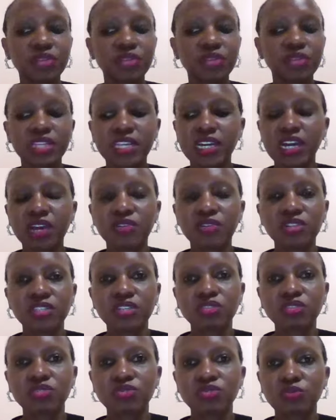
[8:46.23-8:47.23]
really
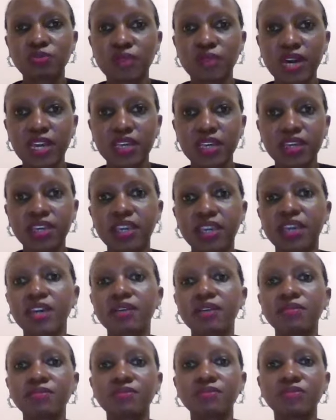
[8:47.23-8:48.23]
encourage us to buy
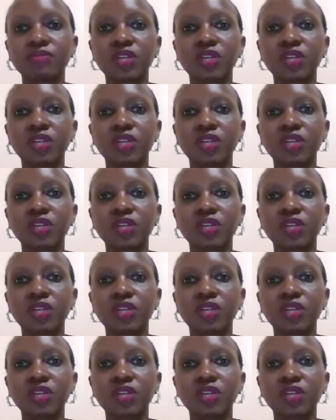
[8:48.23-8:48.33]
care.